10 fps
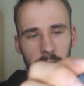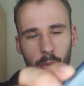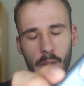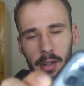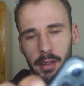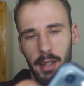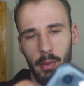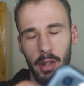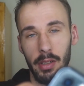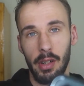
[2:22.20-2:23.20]
it won't
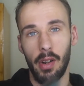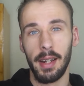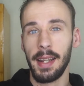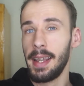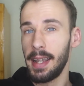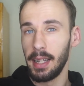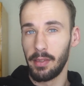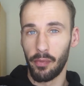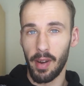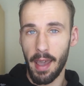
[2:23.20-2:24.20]
turn on. It's
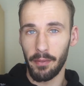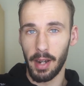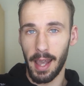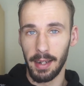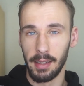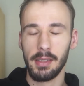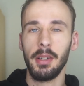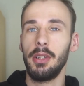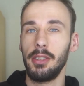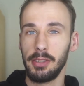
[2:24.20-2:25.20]
flat.
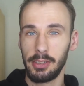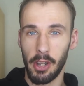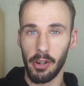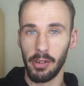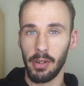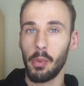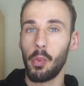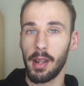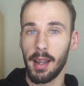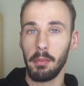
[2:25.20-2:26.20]
So
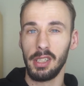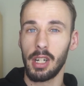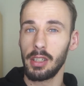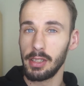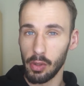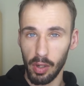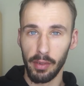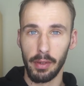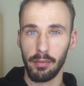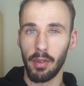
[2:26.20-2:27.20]
we're going to be charging all of
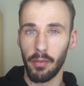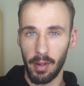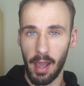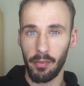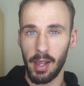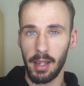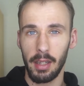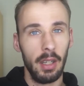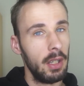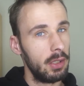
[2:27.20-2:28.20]
them from flat
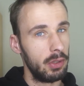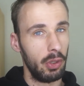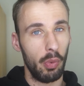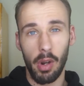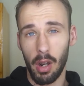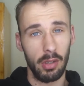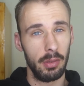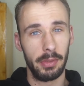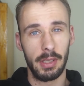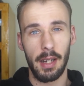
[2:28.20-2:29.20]
to
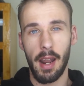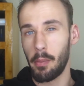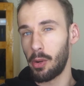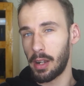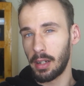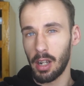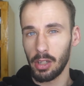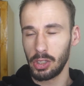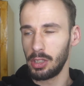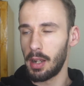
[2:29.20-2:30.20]
100%. I'm not going to
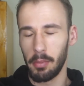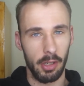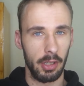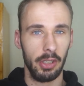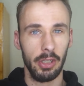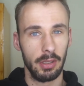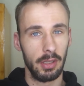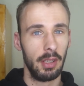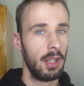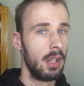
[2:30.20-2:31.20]
touch it, I'm not going to use it